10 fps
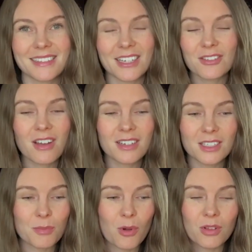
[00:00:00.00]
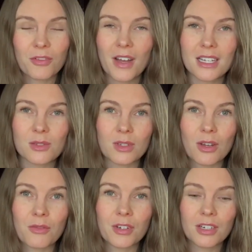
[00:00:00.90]
they're not going to pull a fast one
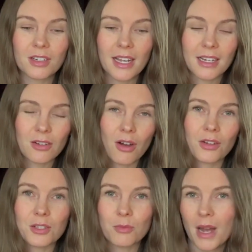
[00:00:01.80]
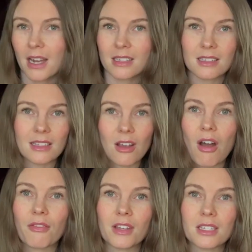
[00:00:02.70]
over and call you back into the
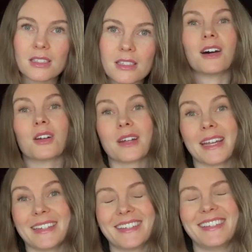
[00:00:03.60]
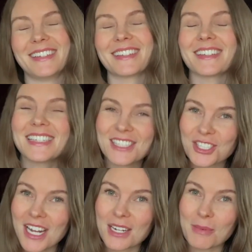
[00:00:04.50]
office. All right, let's
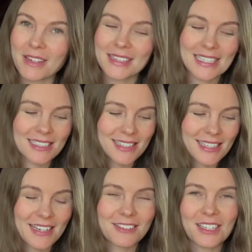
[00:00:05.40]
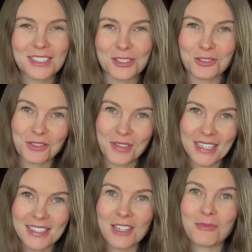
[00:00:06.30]
chat about the psychological
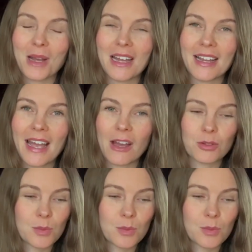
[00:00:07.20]
effects of buying a house,